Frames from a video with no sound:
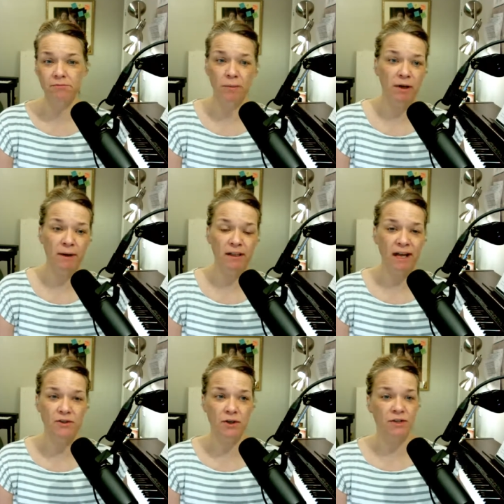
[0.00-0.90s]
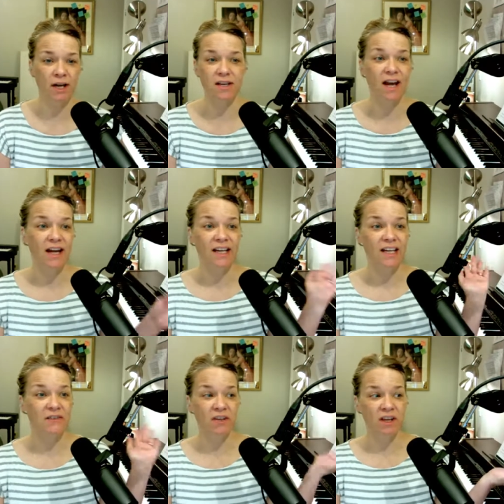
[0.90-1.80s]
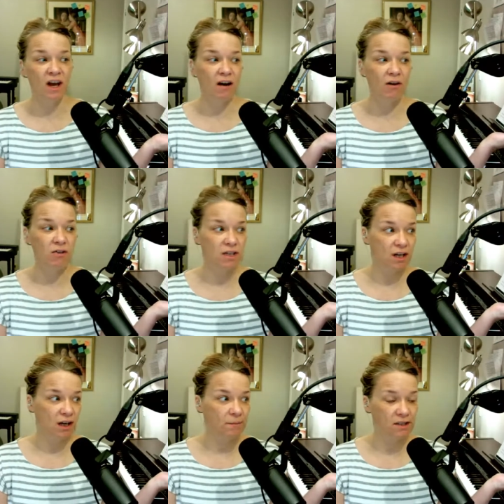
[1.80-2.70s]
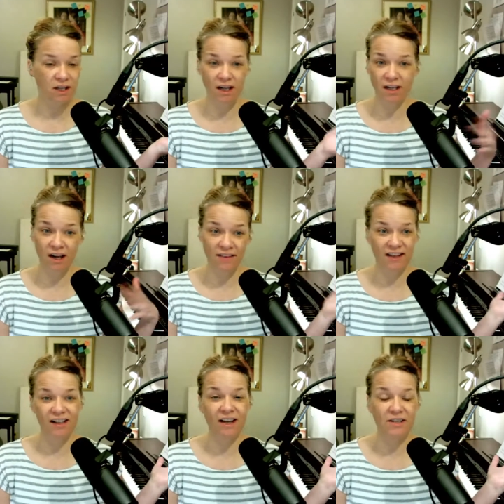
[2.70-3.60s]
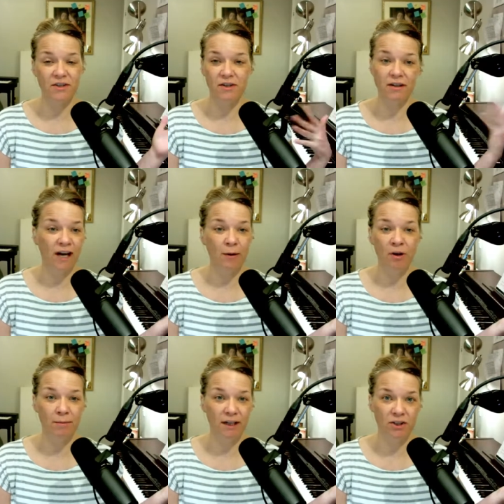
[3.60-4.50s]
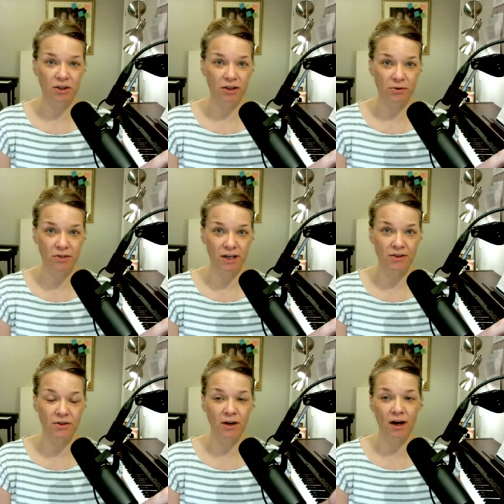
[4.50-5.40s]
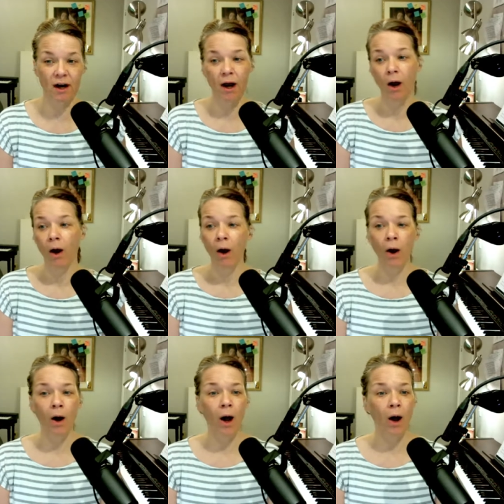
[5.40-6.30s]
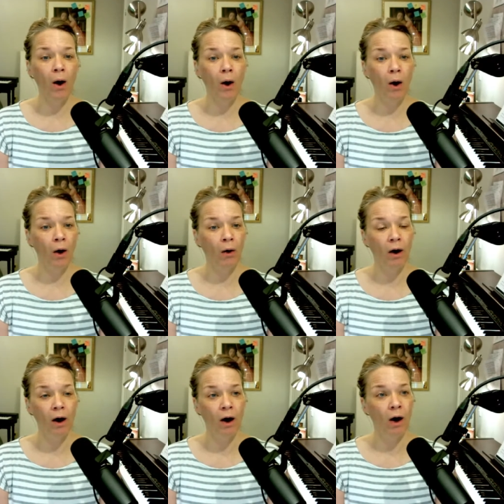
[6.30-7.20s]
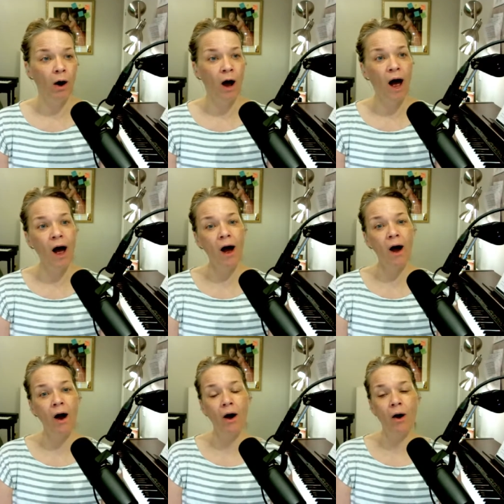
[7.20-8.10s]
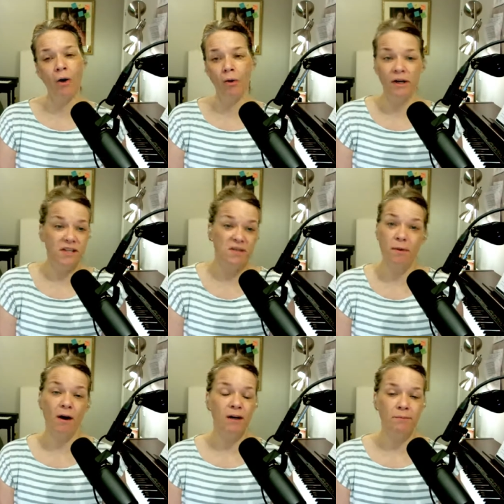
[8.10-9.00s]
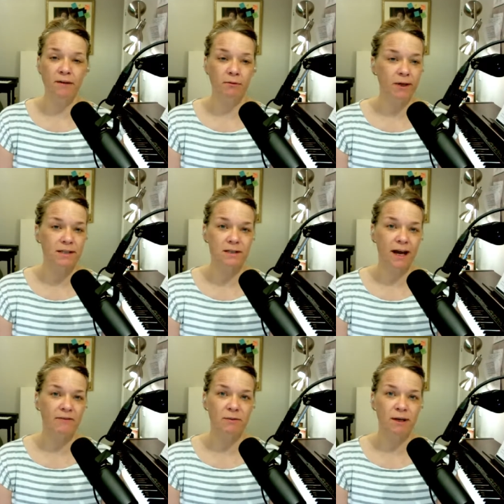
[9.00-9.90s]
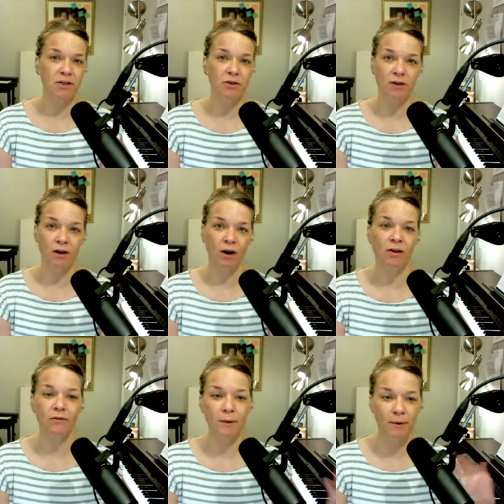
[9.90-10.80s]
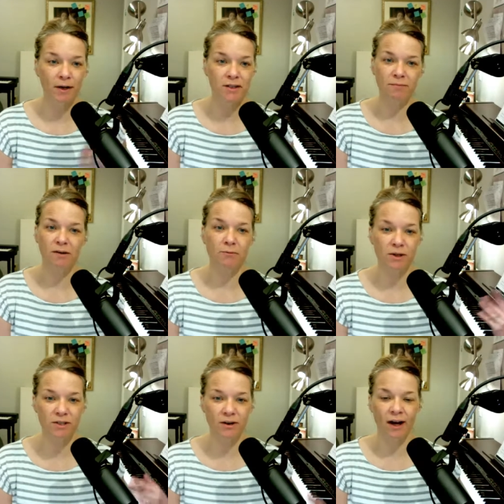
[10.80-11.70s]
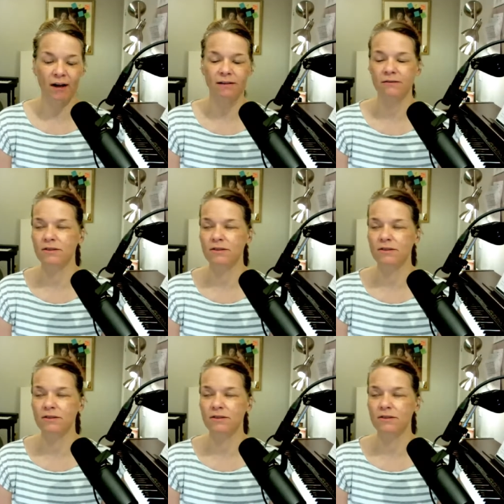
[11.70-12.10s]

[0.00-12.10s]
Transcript: So I'm going to make classical sounds. Even though today I'm singing nothing classical, I want to make sure that those sounds are there. Oh, oh, because that's part of my voice. And I have to make sure that all of the parts of my voice are active.